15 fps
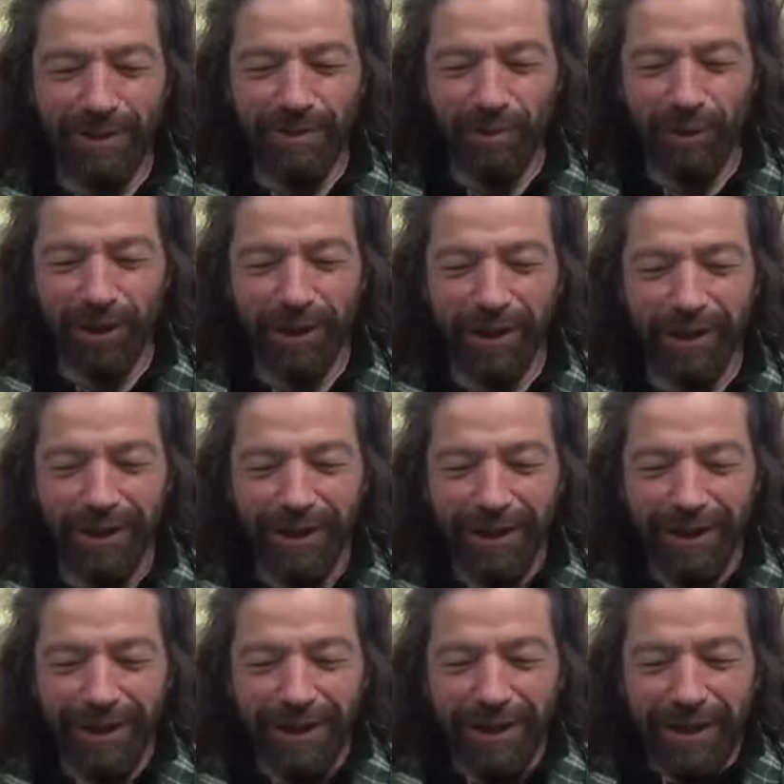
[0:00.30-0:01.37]
morning,
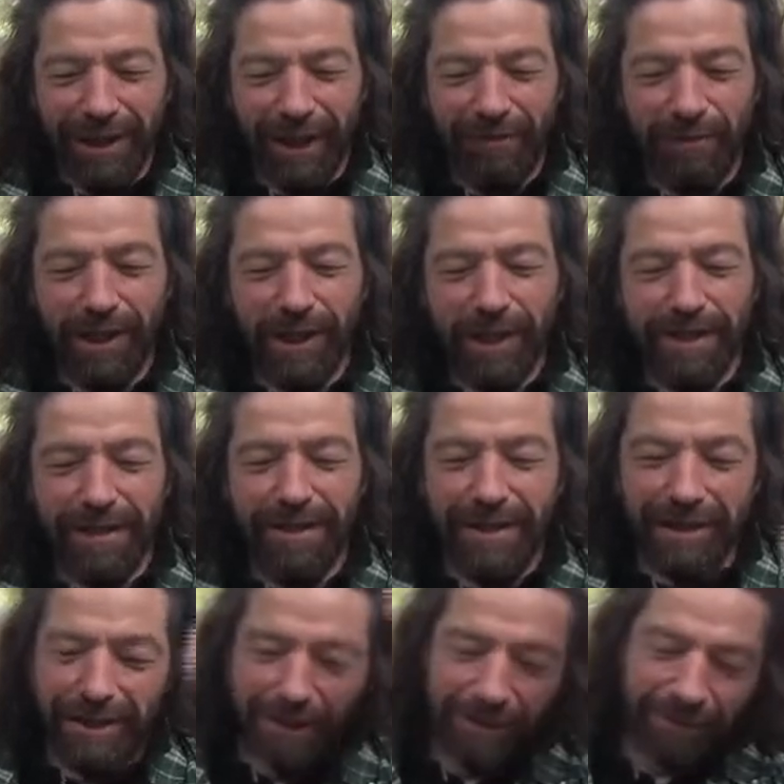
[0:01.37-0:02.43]
and we get
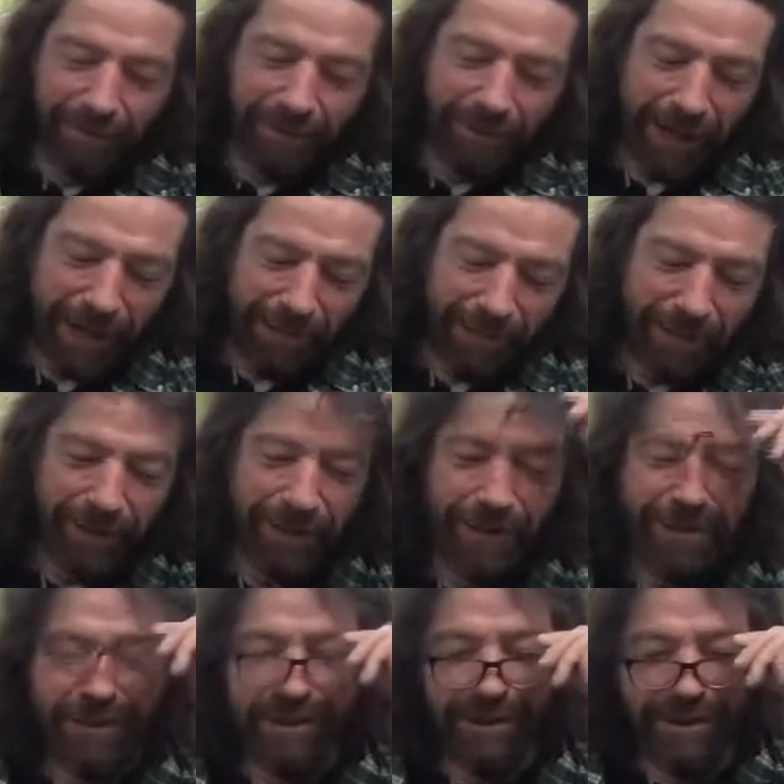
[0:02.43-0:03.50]
the
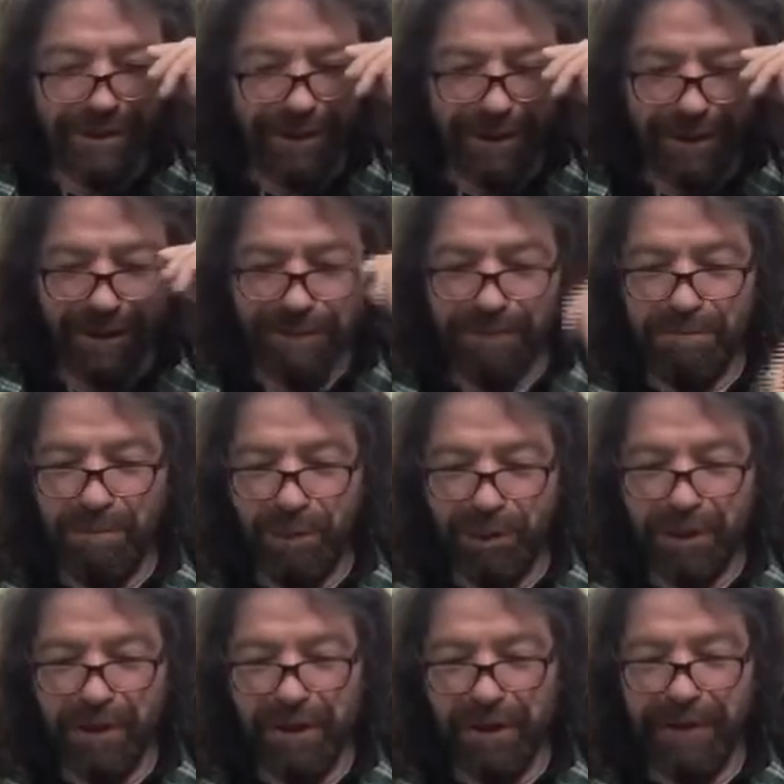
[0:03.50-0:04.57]
fabulous
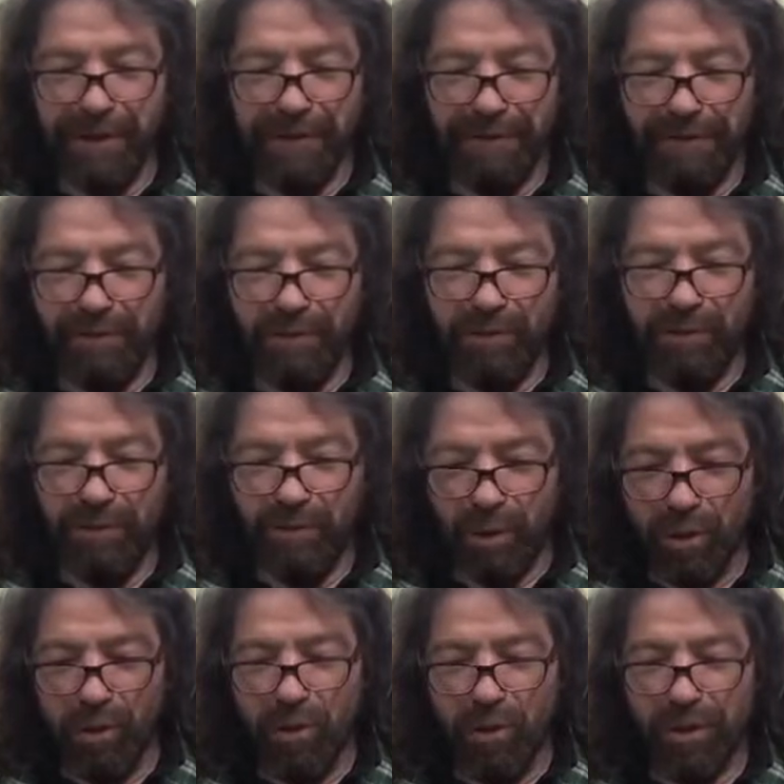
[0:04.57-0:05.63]
book of
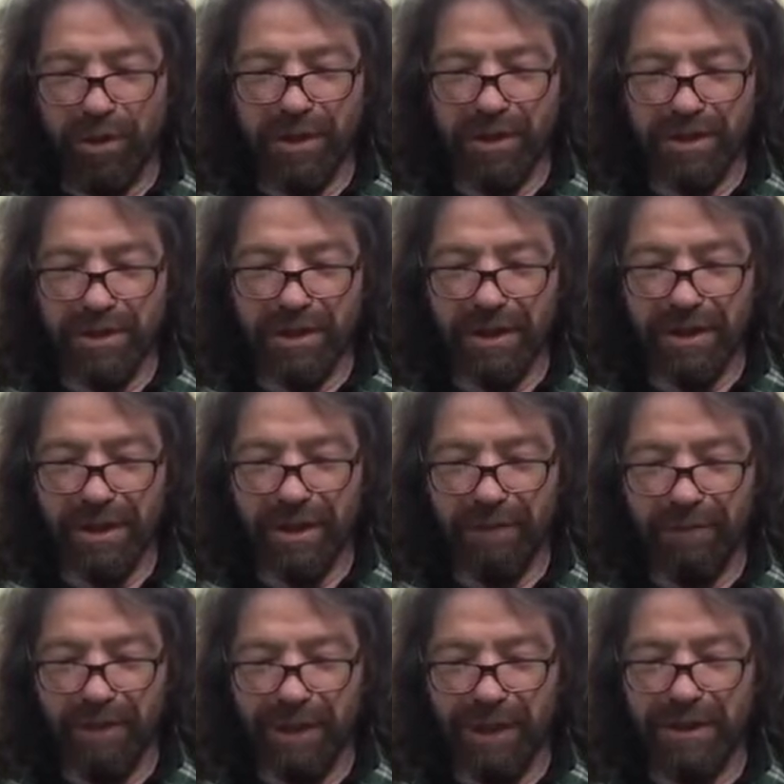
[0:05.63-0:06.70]
Ruth started
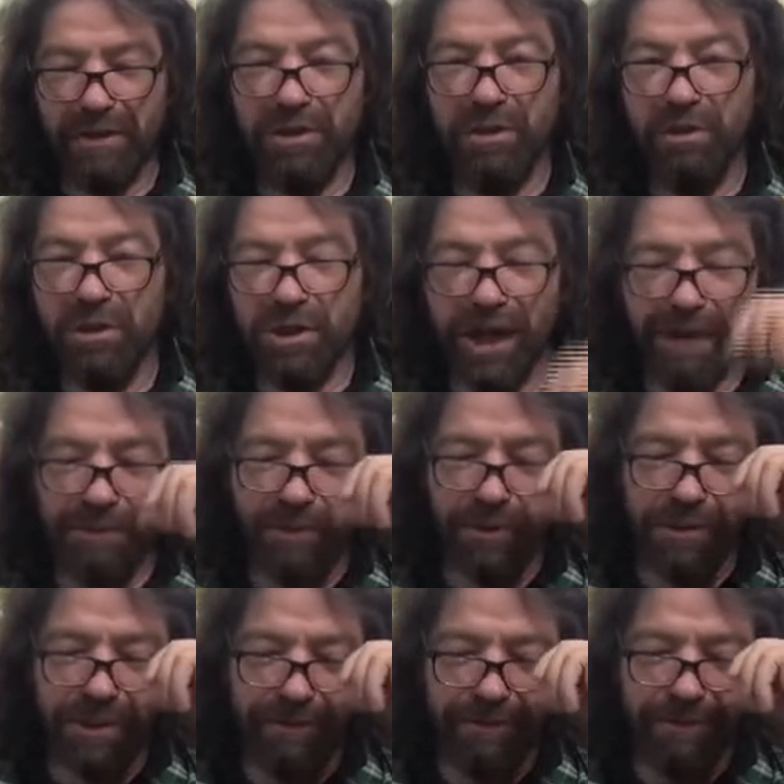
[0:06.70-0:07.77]
off. We get two
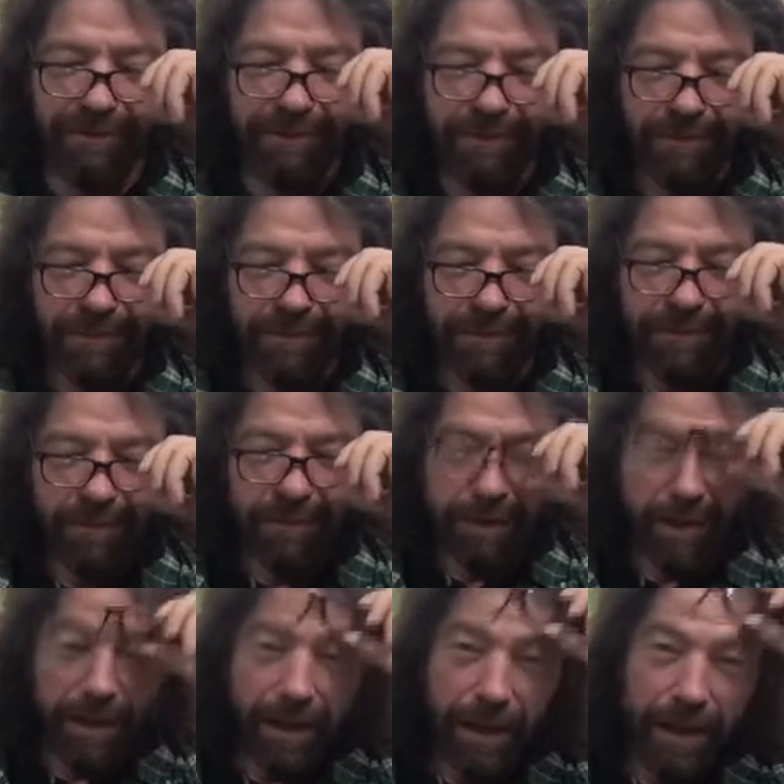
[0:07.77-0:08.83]
chapters of it,
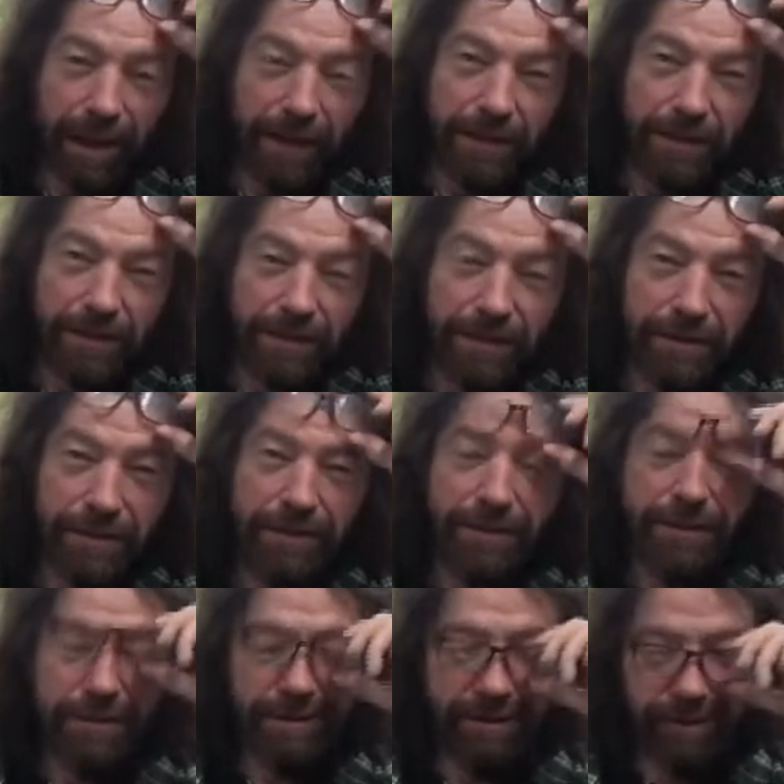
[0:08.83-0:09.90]
and
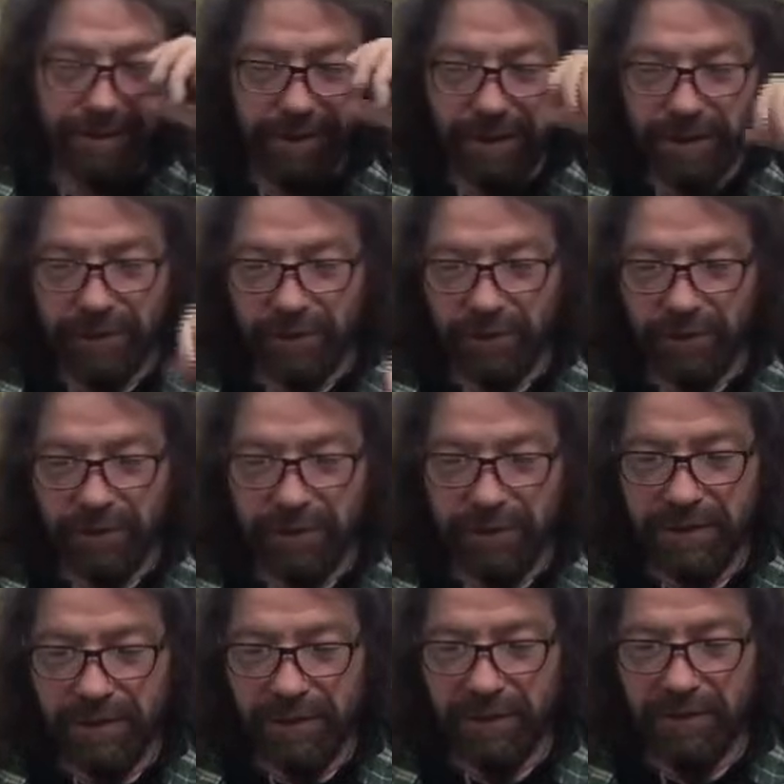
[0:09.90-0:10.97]
I don't know if
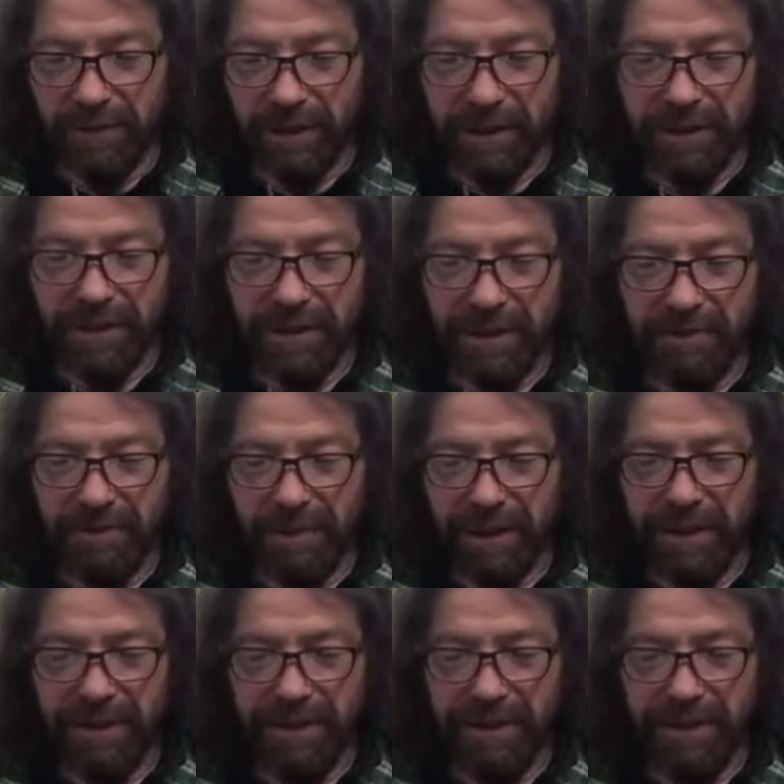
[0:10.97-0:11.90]
it's interesting, but